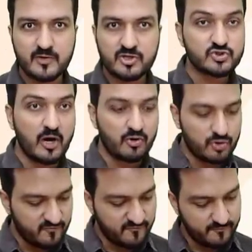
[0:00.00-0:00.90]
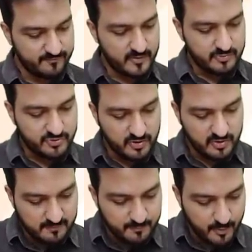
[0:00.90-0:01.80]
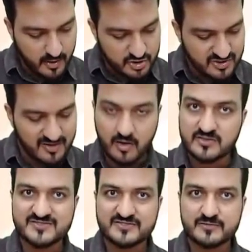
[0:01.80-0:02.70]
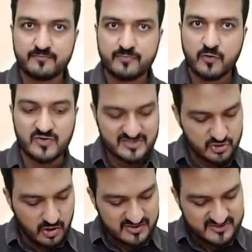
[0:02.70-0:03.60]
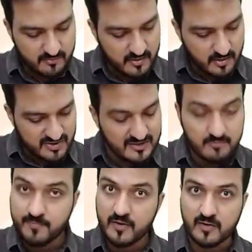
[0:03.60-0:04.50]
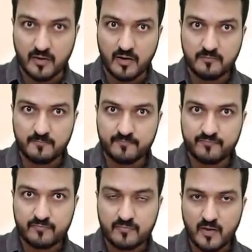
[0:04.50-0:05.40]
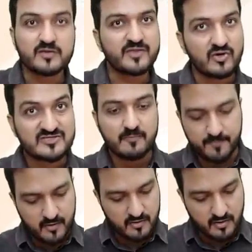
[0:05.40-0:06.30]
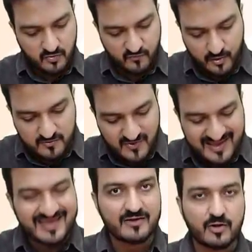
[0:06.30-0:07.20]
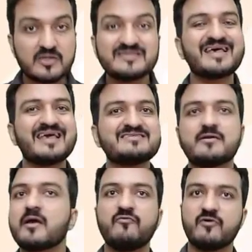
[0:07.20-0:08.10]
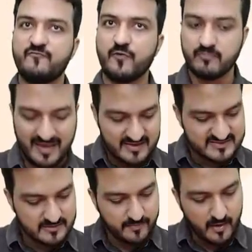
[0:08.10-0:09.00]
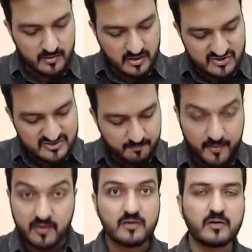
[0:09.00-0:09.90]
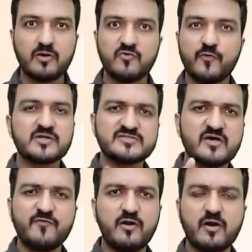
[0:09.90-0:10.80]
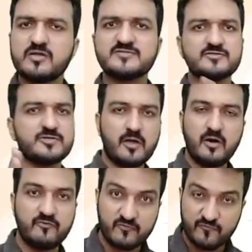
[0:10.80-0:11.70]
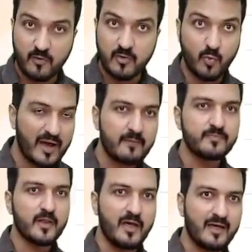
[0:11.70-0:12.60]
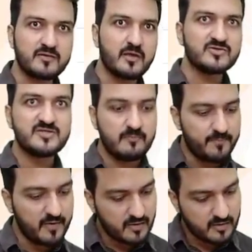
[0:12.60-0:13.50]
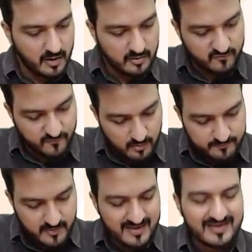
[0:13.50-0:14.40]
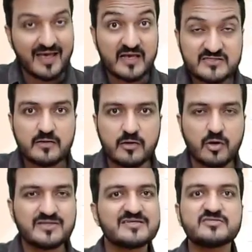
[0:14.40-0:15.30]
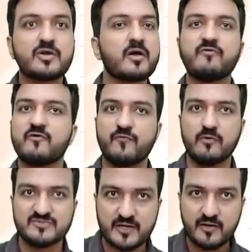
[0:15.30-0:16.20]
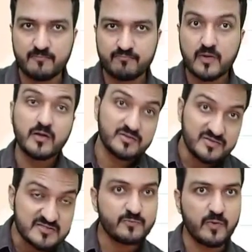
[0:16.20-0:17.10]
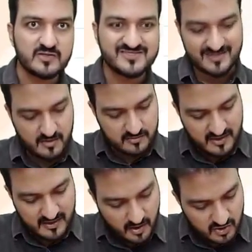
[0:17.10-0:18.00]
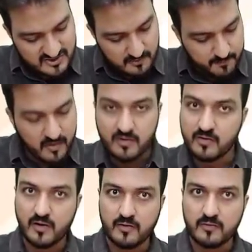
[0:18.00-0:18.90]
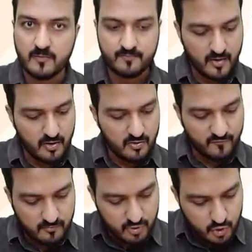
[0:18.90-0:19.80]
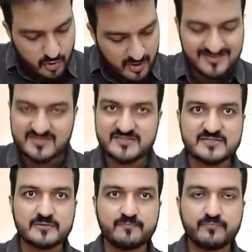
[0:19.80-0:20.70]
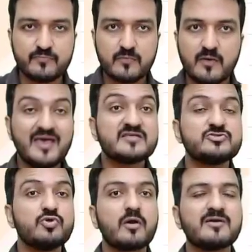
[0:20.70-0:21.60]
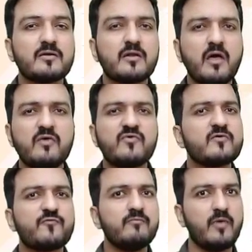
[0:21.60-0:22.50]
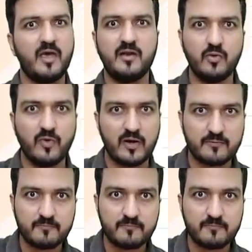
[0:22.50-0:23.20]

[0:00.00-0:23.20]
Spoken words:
So out of 30 production runs, which is costing me 1000 per run, 1000 per run for 3 runs is recovered from X, 1000 per run for 7 runs is recovered from Y, and 1000 per run from 18 runs is recovered from Z. This means that 1000 per run from 2 runs is not recovered from anyone.